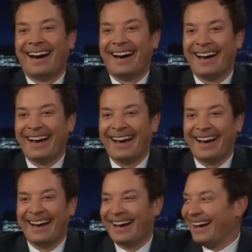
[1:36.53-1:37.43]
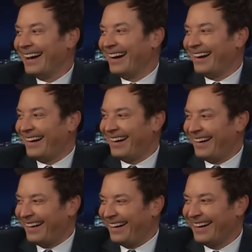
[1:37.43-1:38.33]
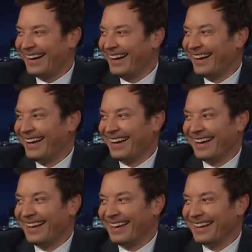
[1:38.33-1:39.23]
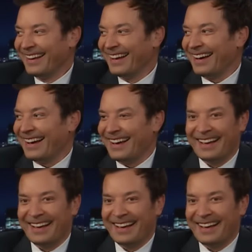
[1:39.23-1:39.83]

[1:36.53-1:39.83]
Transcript: [no speech]